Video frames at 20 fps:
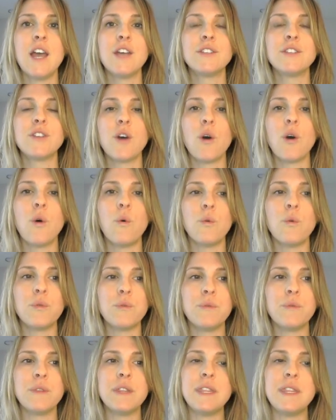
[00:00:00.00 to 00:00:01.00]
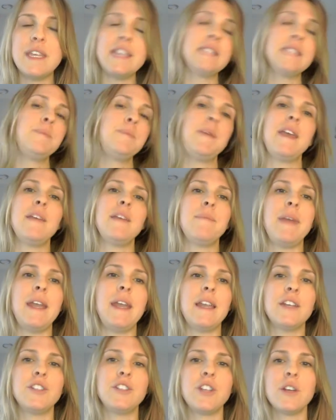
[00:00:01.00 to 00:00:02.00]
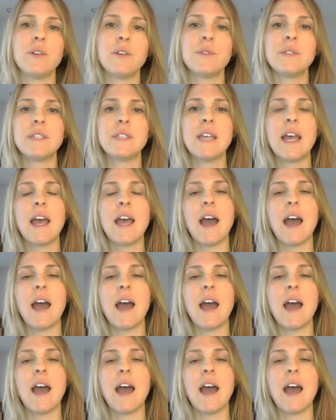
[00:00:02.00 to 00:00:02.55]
So these being main issues,